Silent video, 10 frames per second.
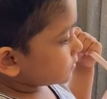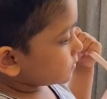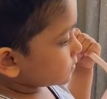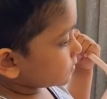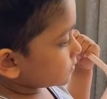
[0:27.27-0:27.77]

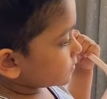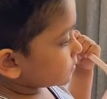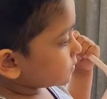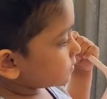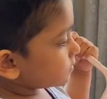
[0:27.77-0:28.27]
He's
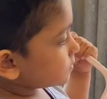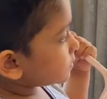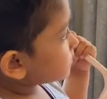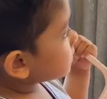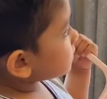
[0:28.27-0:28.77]
looking at
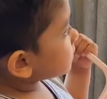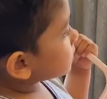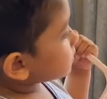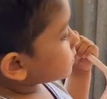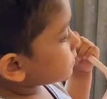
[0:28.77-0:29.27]
all
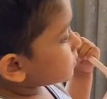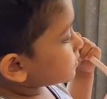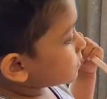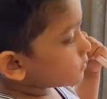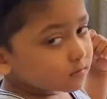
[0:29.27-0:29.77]
three.
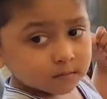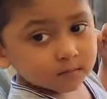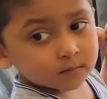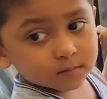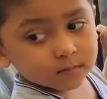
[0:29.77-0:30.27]
Okay.
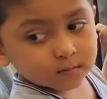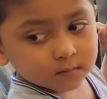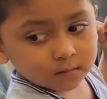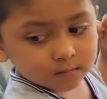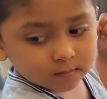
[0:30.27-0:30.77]

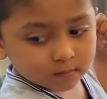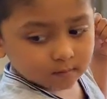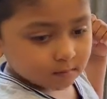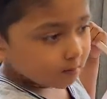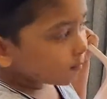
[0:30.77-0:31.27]
We
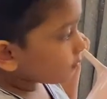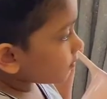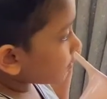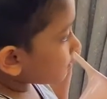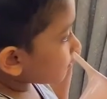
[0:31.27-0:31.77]
can start off
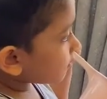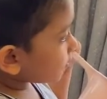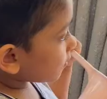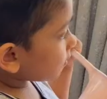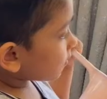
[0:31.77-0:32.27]
with
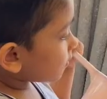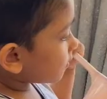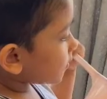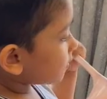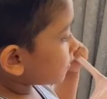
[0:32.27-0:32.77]
blue. Do you
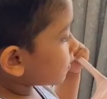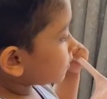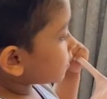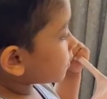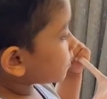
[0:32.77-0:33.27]
want to start off
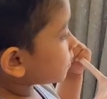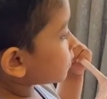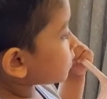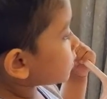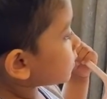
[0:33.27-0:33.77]
with blue?